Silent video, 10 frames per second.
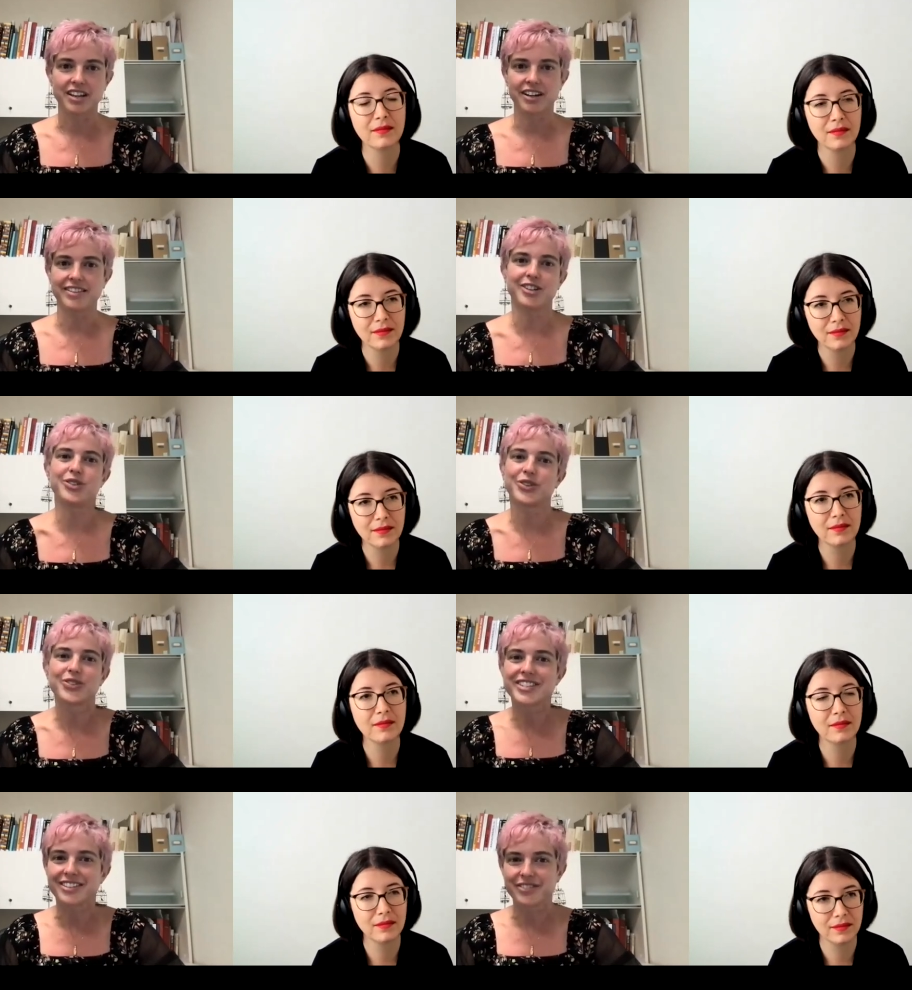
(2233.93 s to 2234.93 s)
Speaker 1: uh, that you
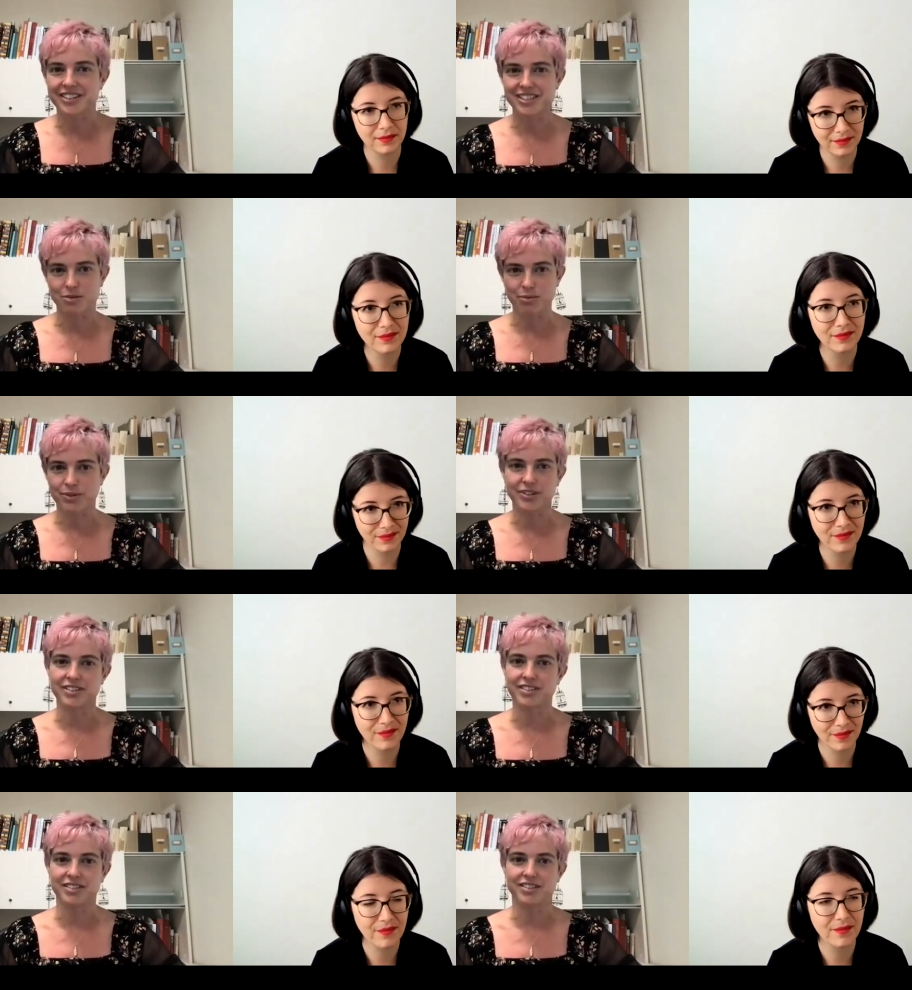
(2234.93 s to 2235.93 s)
don't see, for example,
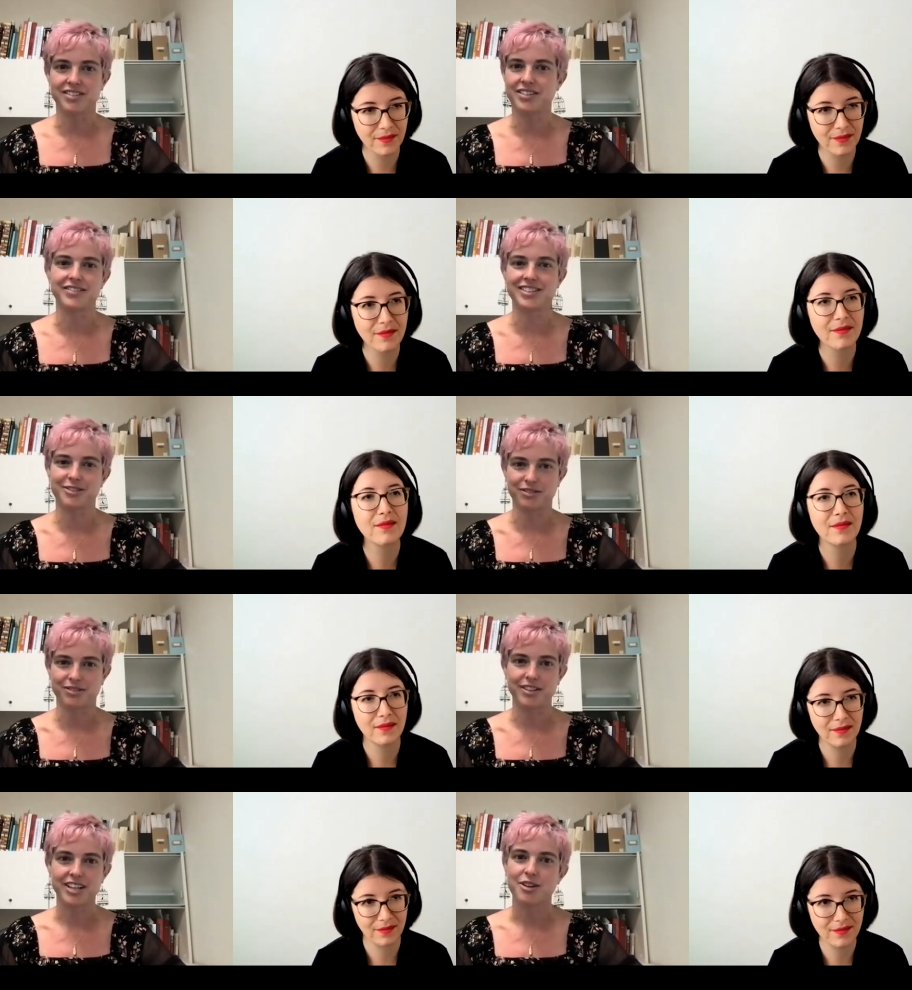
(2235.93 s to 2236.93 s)
in the
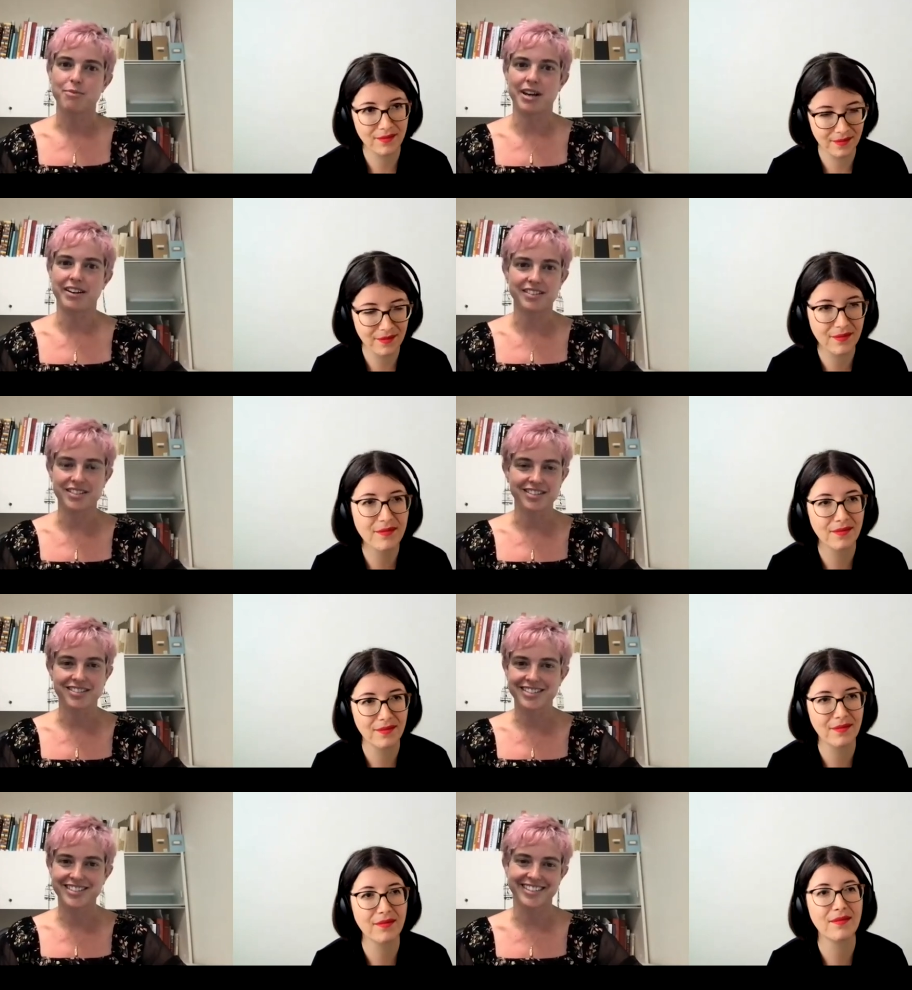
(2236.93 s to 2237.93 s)
Devětsil
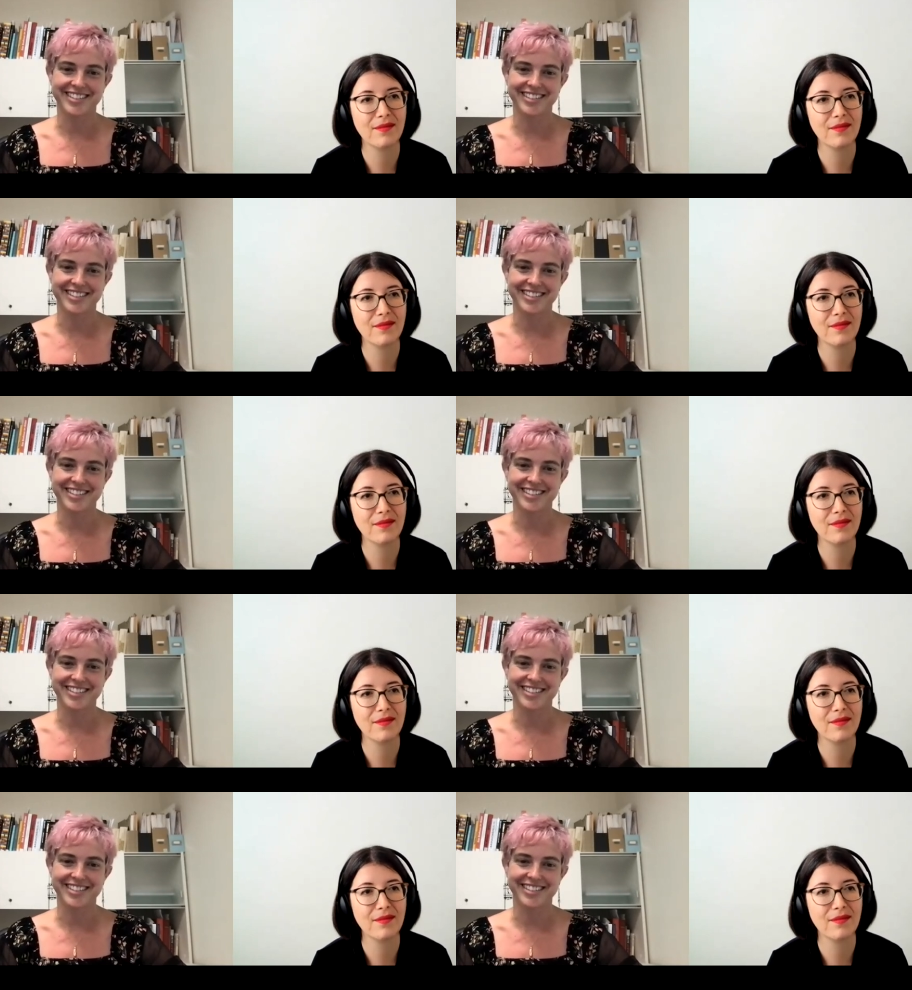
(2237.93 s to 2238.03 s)
magazines.